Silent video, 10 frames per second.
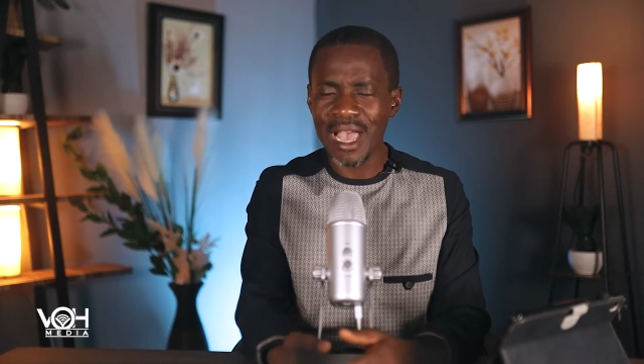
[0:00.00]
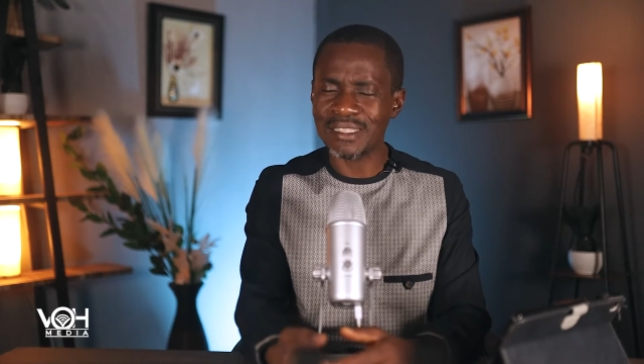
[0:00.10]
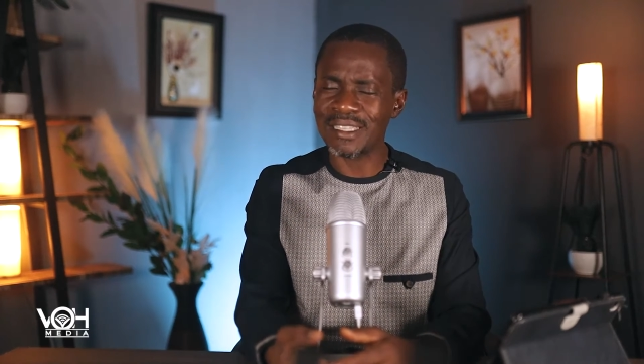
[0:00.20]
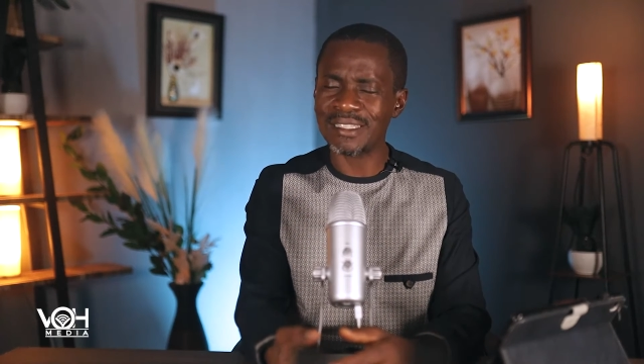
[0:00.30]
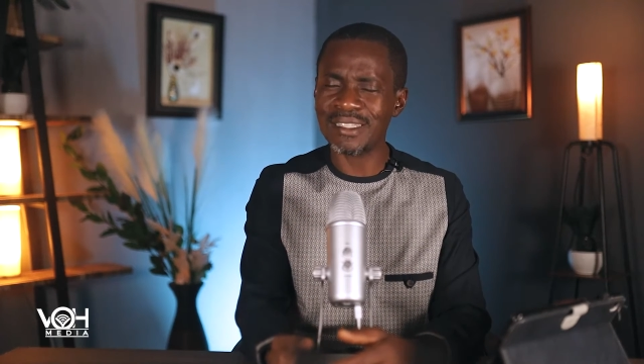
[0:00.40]

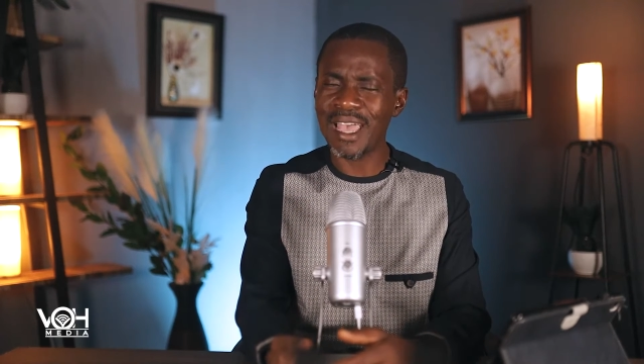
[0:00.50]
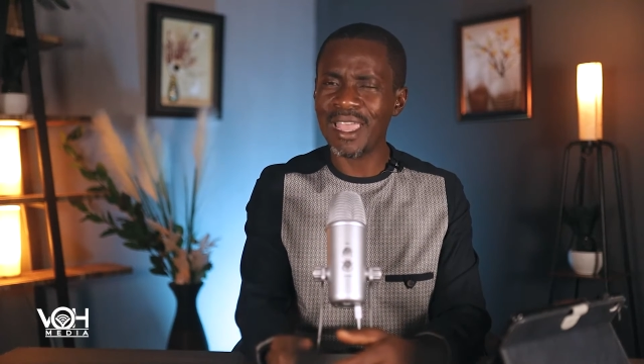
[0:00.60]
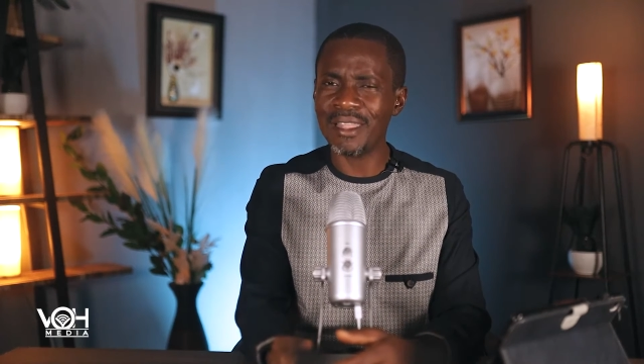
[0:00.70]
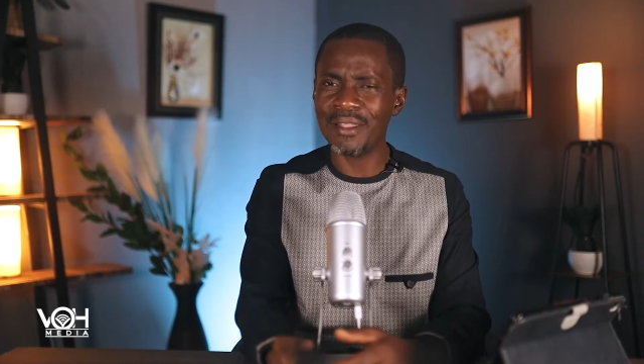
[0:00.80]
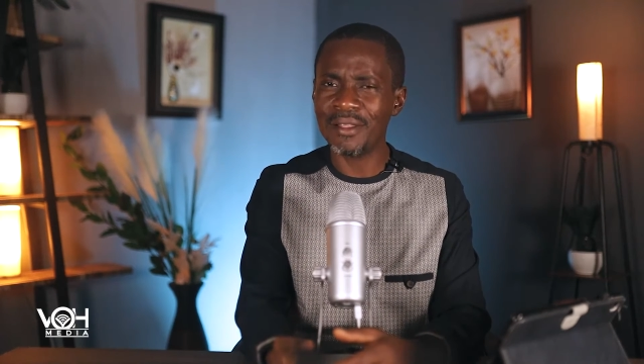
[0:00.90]
as a
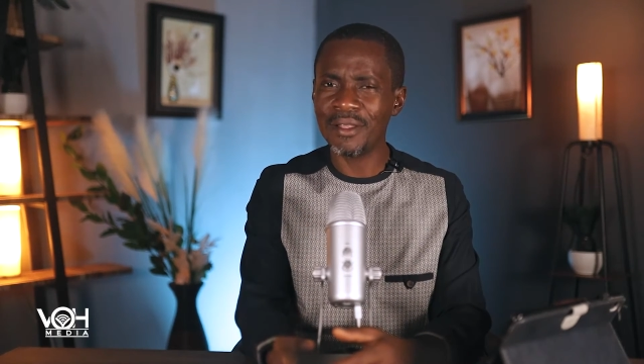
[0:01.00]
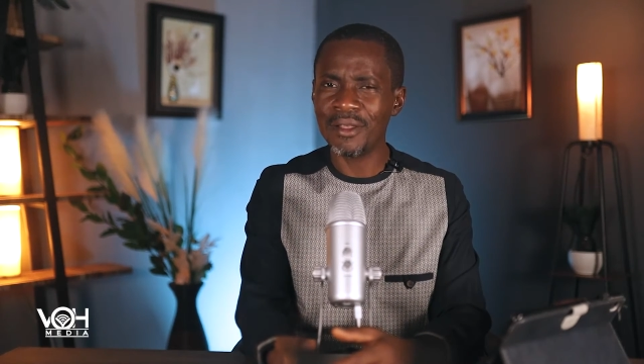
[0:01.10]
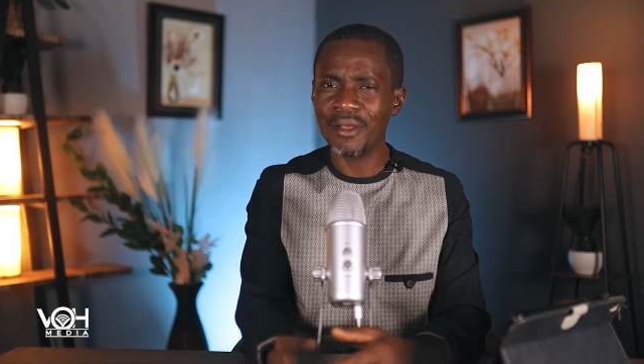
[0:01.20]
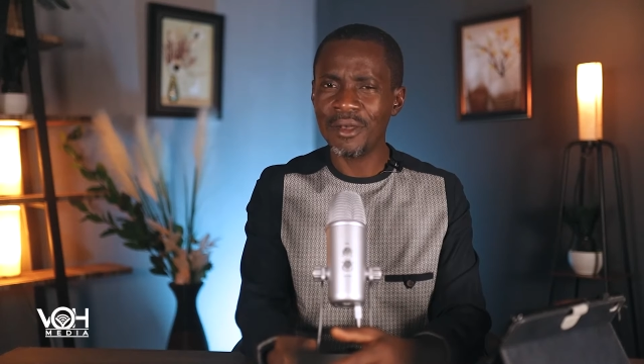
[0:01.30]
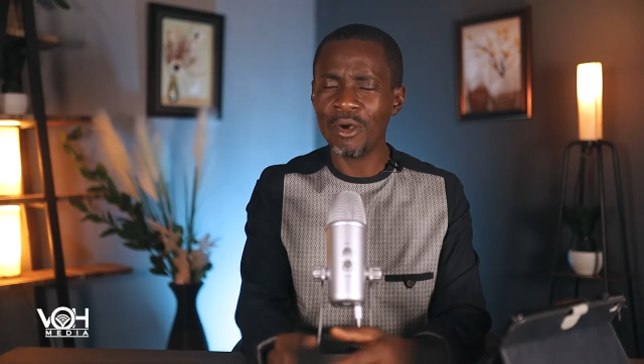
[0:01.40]
sign
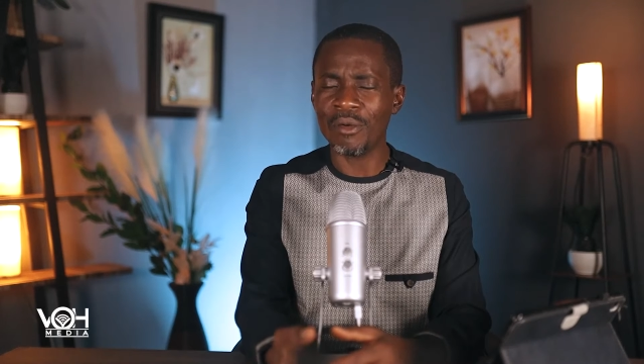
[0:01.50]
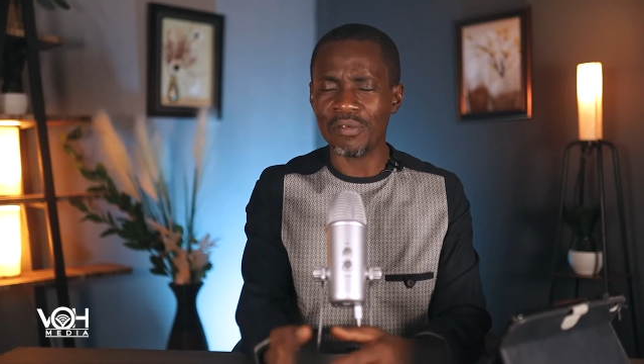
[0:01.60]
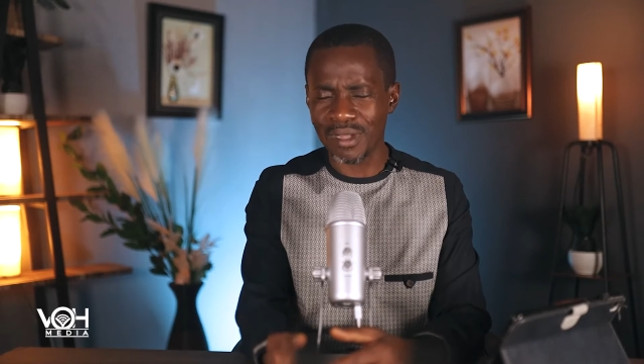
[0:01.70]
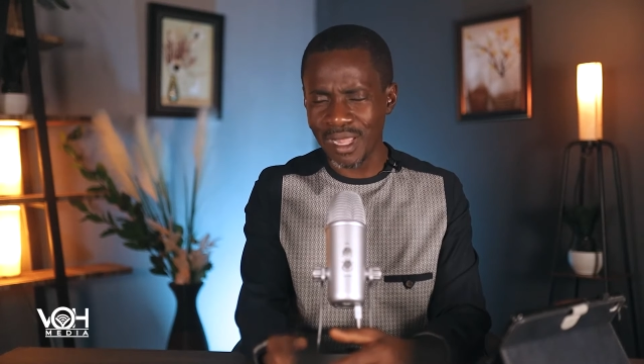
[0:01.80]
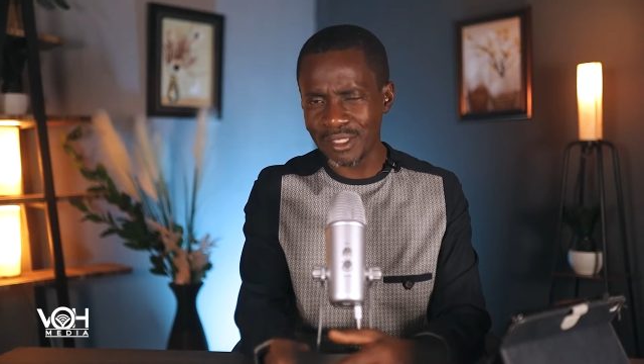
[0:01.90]

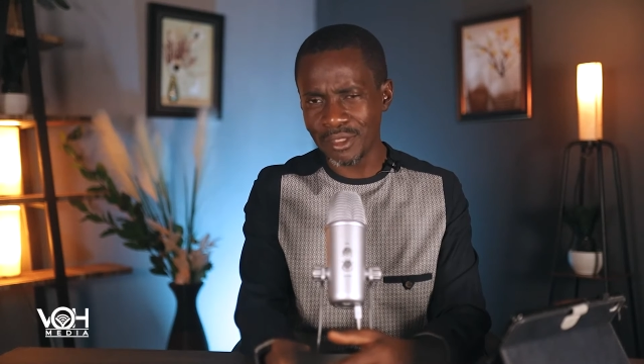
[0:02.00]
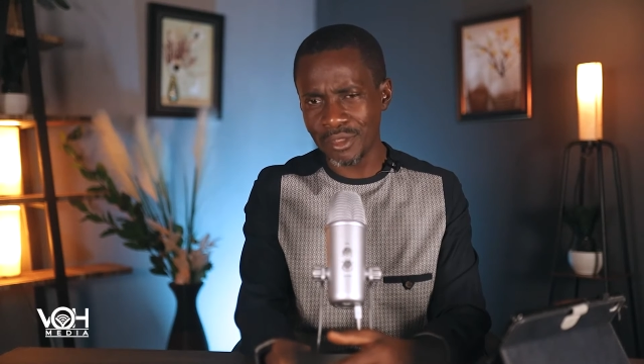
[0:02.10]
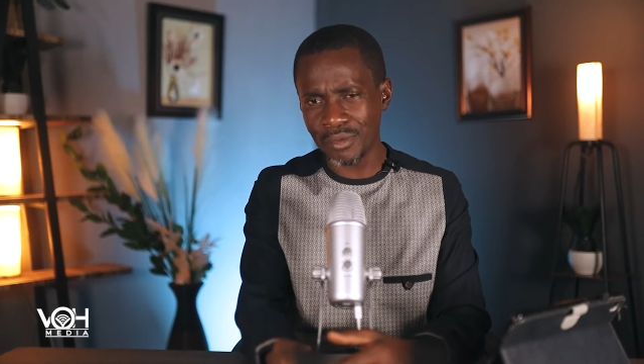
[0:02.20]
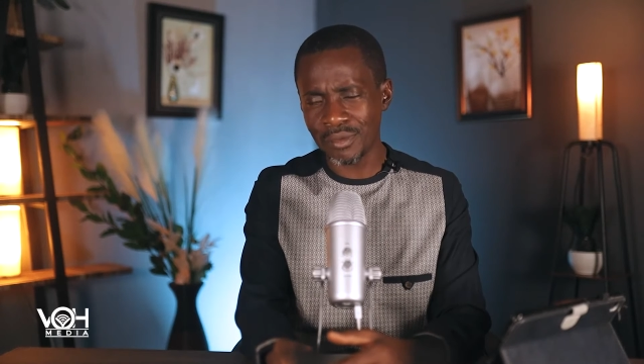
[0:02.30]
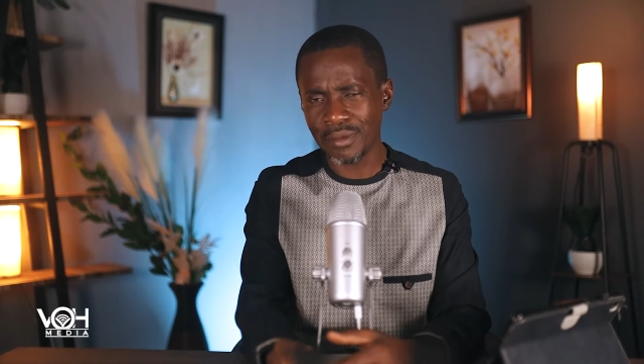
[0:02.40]
of
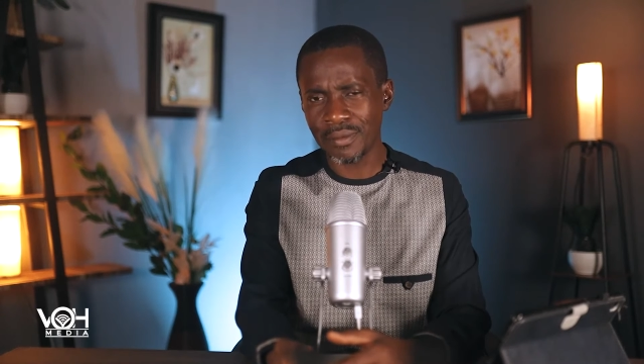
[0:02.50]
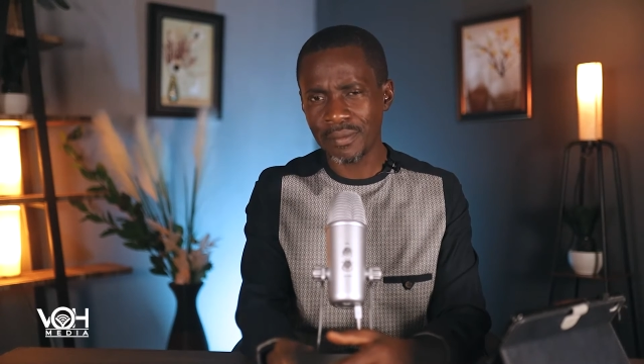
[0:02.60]
gratitude.